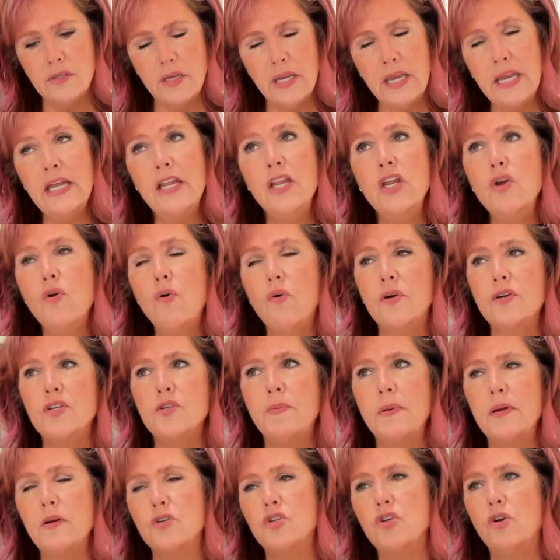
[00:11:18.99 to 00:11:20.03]
in your
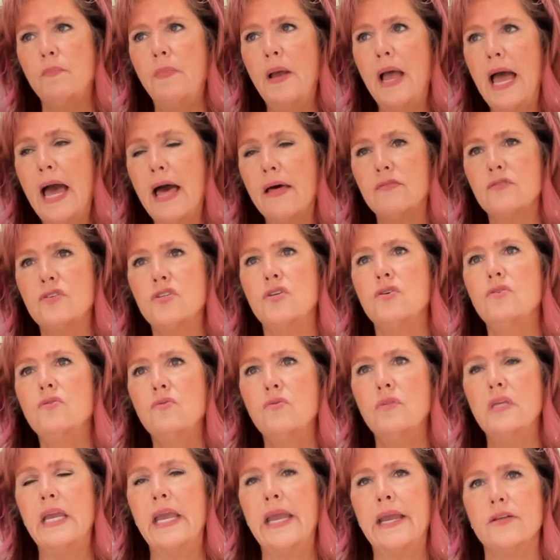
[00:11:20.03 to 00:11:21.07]
spiritual path to
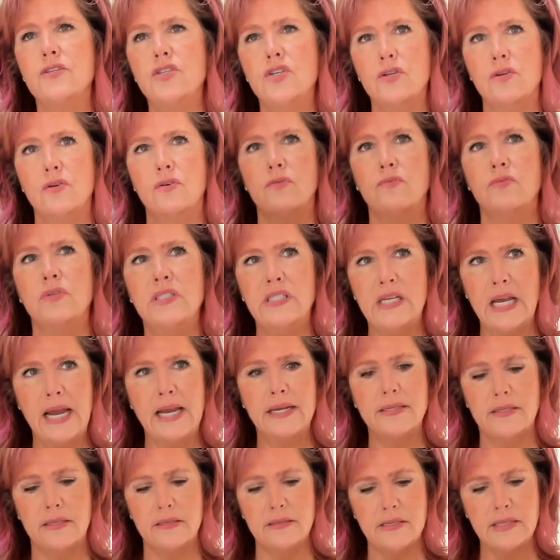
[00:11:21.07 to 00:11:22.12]
the answer
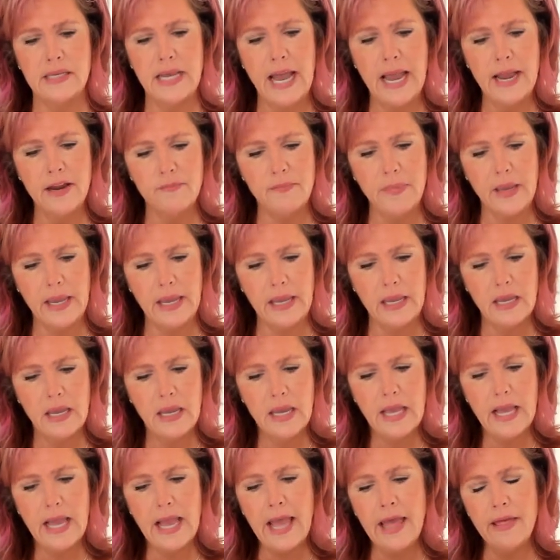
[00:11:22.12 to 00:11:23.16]
resides inside me
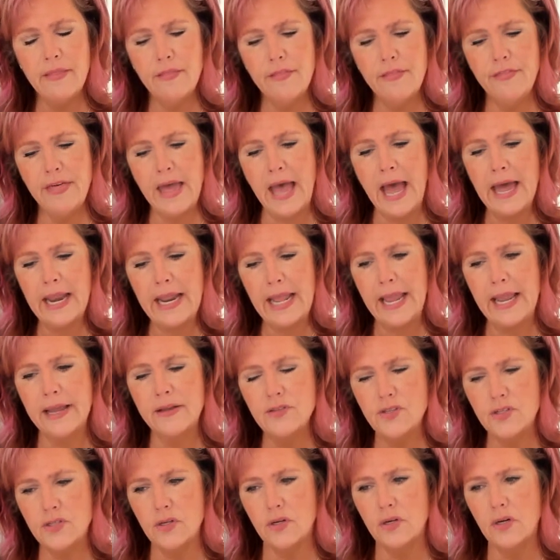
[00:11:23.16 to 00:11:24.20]
and that
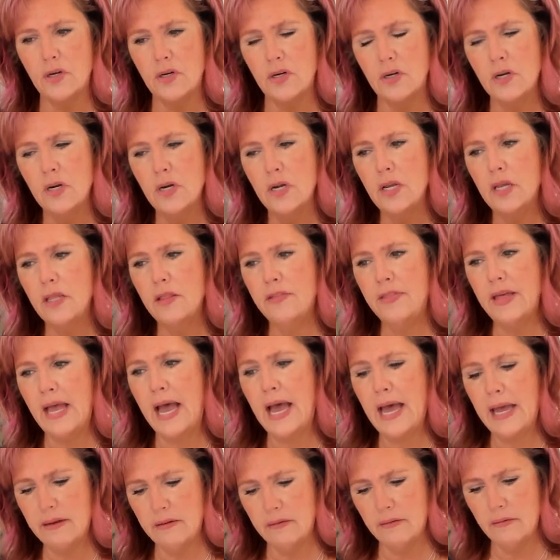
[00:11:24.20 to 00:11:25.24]
answer
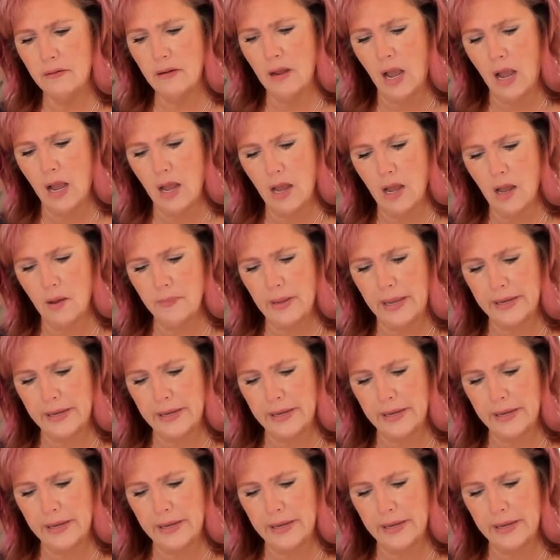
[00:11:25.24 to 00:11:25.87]
that um,